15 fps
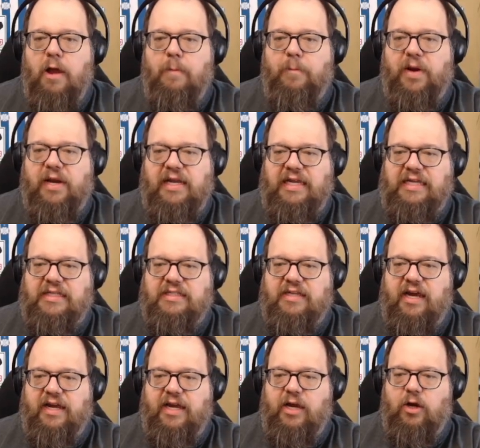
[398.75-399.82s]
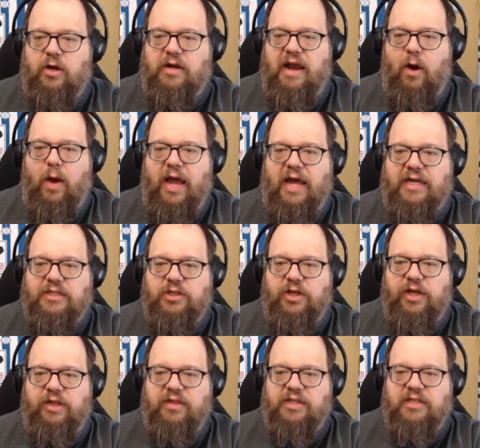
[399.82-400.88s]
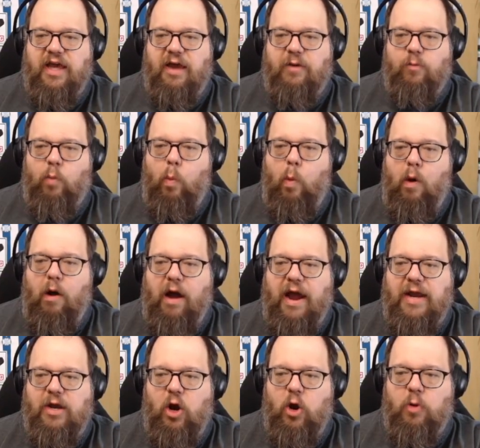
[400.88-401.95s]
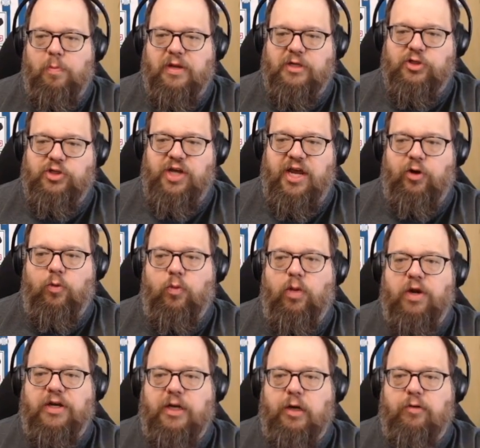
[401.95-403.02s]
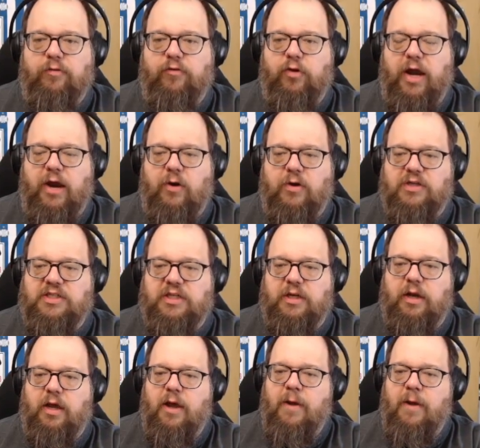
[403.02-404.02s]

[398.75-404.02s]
But Izak here now has, look at this guy, wide open channel run here for Harrison.